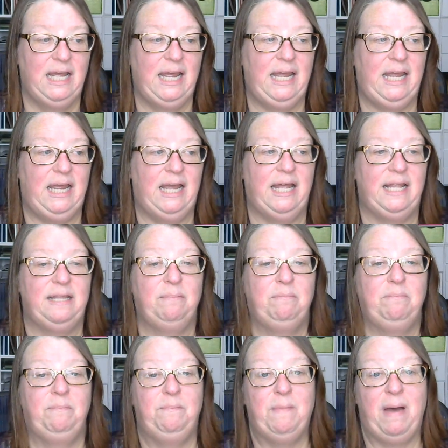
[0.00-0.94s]
And
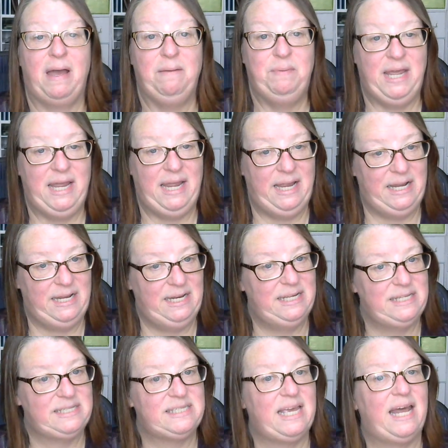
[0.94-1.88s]
my pain
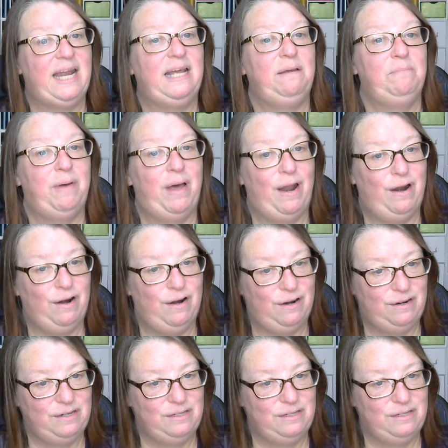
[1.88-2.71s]
is getting better.